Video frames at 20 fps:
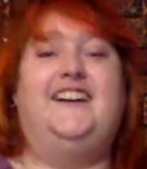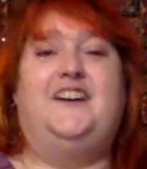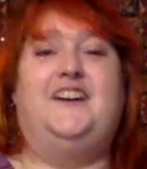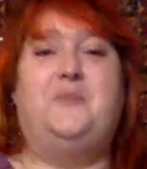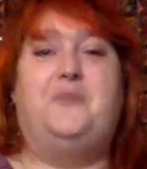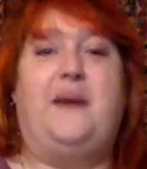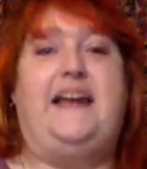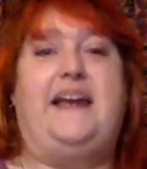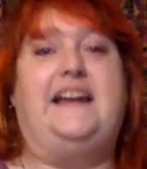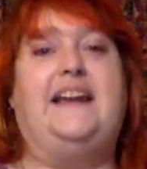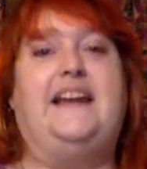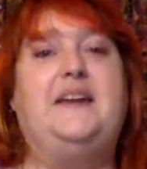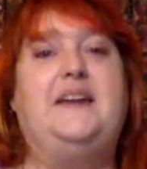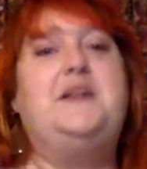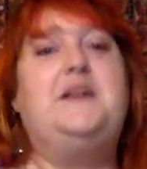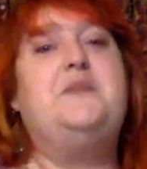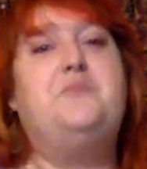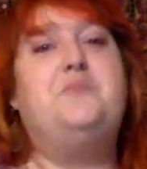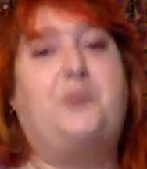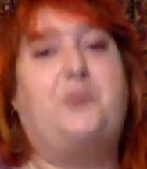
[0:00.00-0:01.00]
Wait,
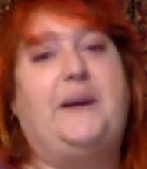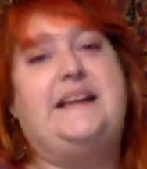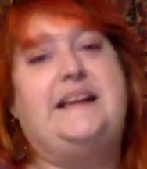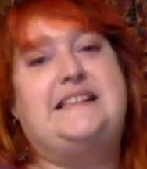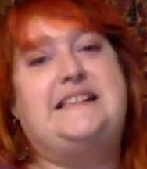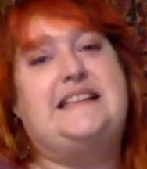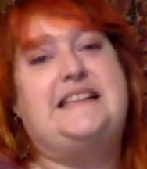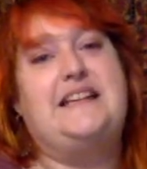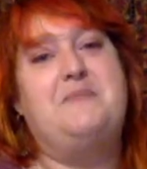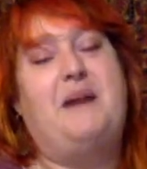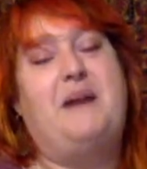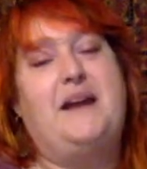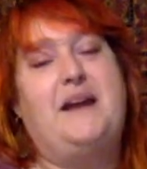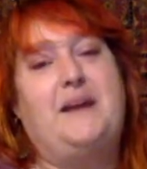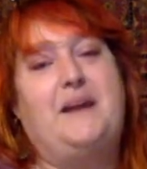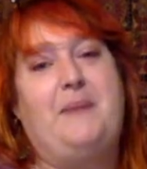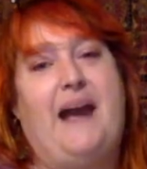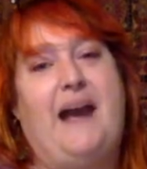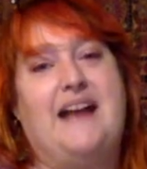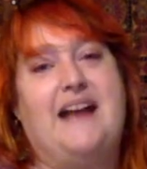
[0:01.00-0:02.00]
in embracing my
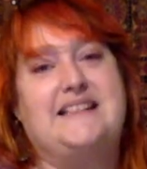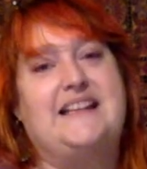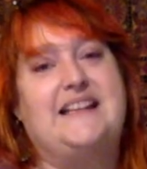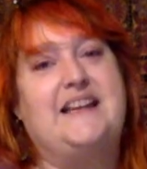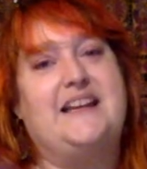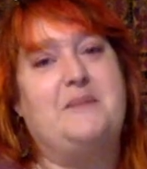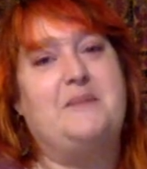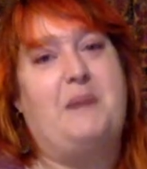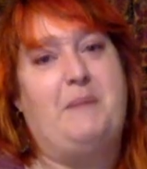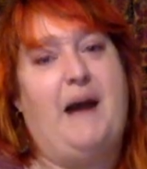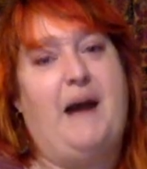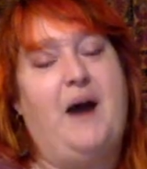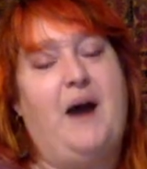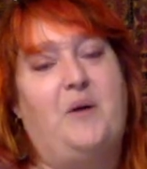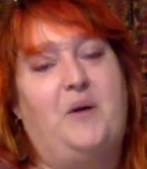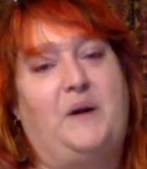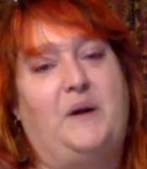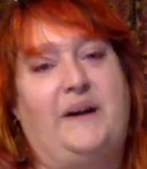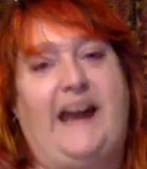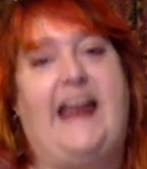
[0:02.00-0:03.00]
capacity and my
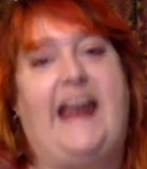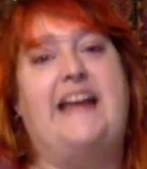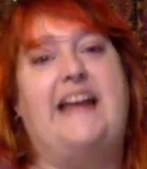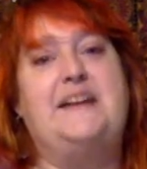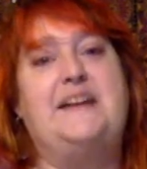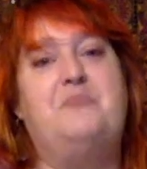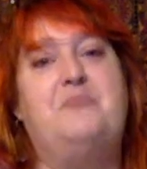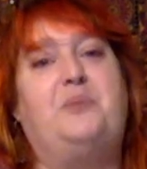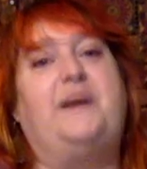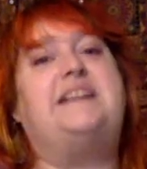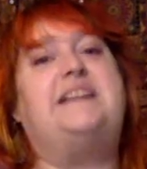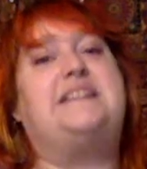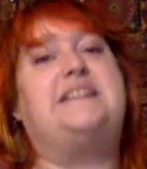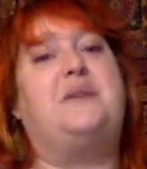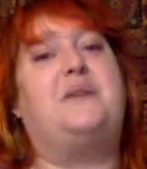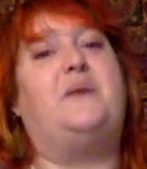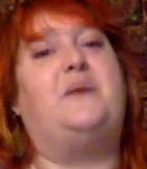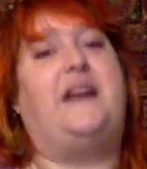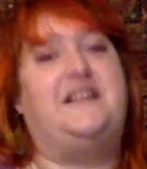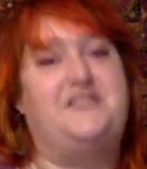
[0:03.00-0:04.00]
power and
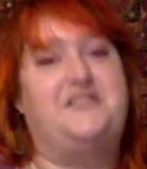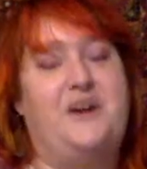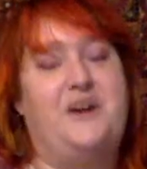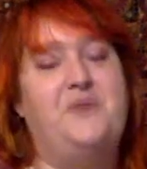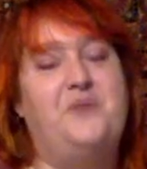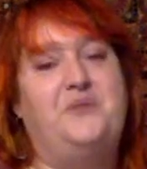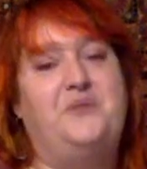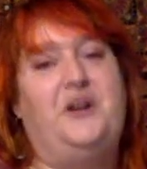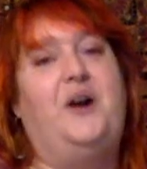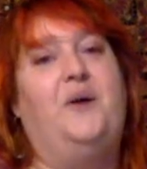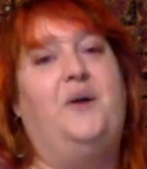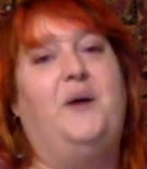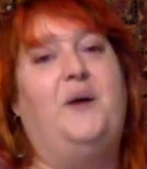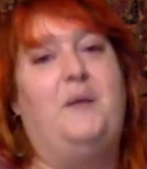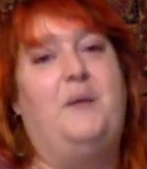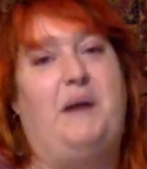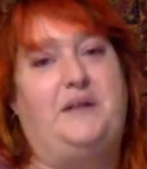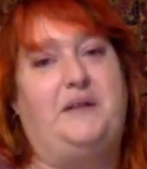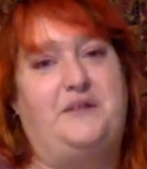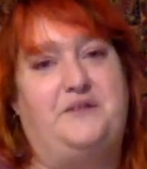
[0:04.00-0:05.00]
embracing what I don't know
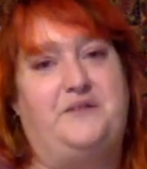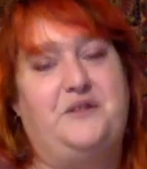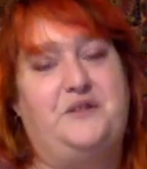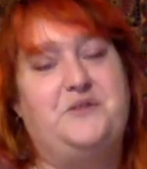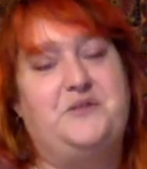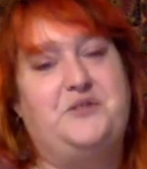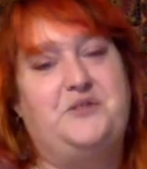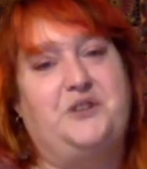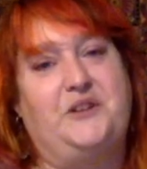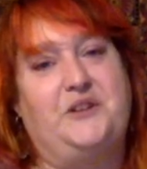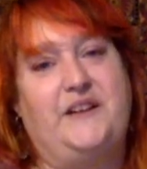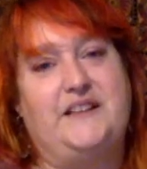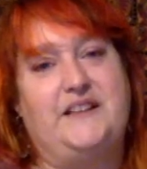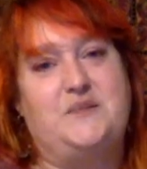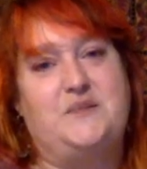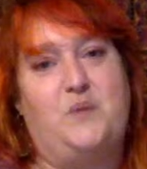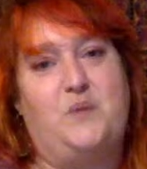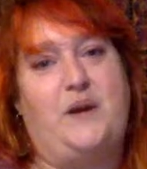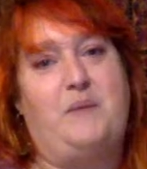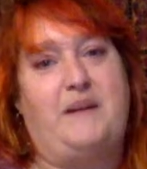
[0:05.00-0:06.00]
about the future
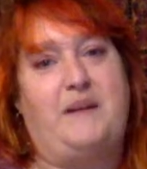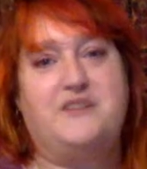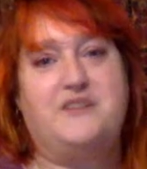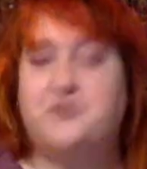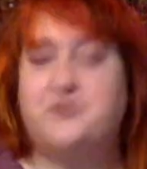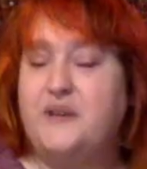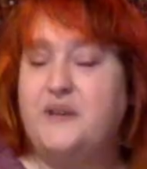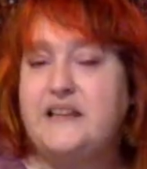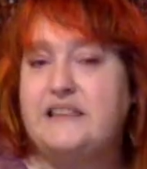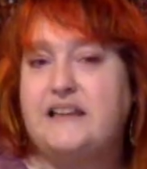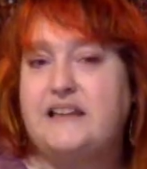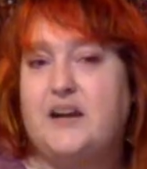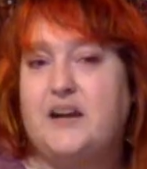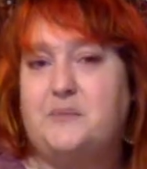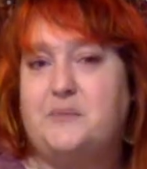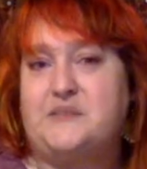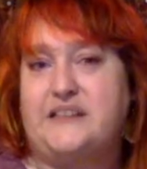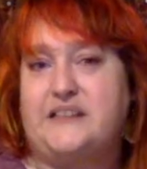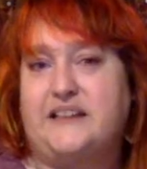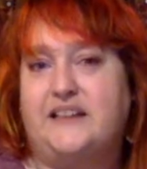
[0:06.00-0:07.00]
is where my strength
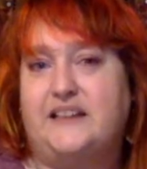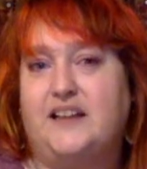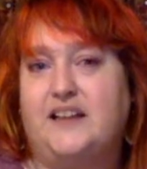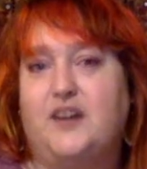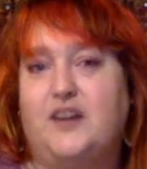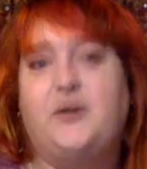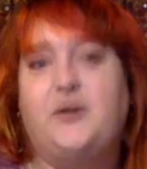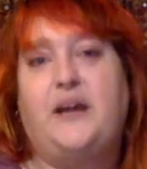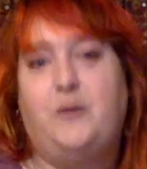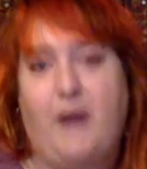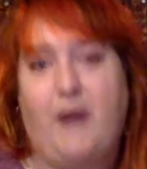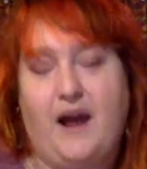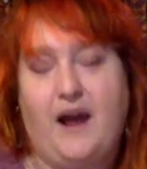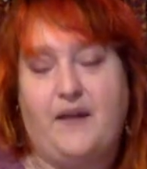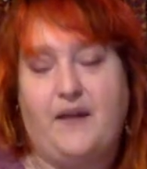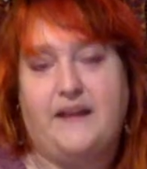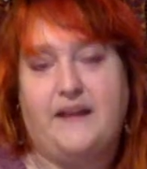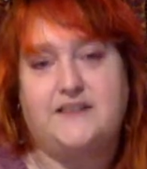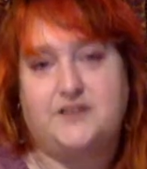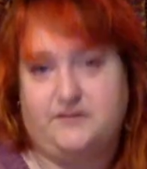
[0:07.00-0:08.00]
comes in. Okay, wow,
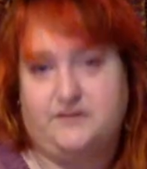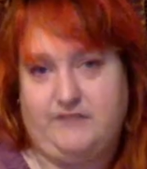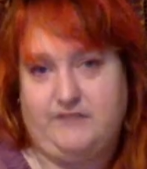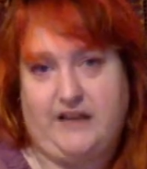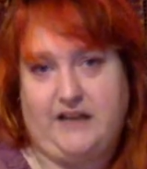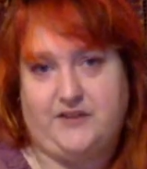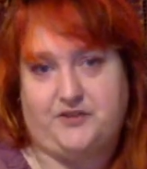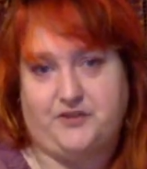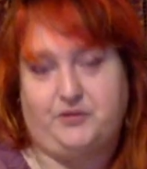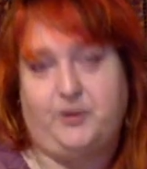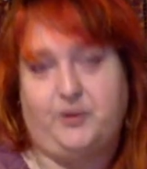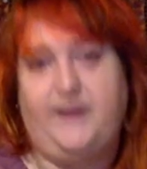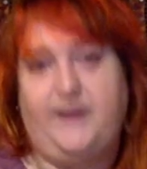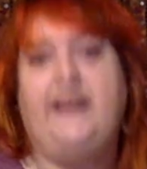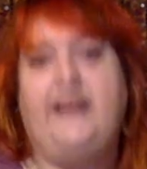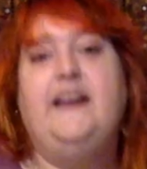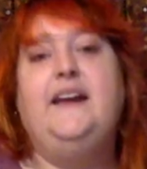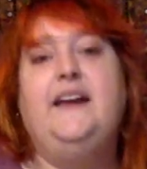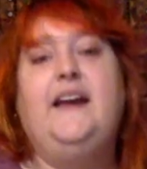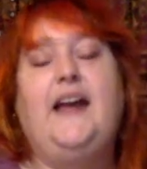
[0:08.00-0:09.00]
that's kind of
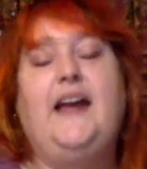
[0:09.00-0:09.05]
screwy.